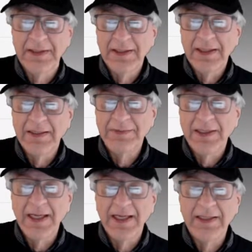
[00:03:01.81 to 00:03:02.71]
I'm going
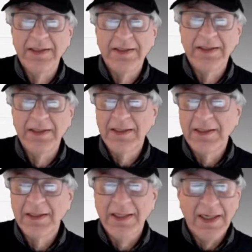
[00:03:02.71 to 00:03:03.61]
to hit it,
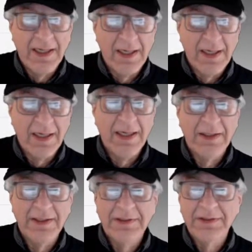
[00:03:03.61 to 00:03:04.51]
and
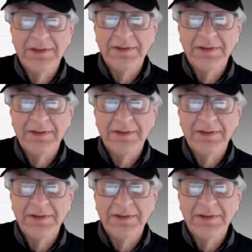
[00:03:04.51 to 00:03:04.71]
it's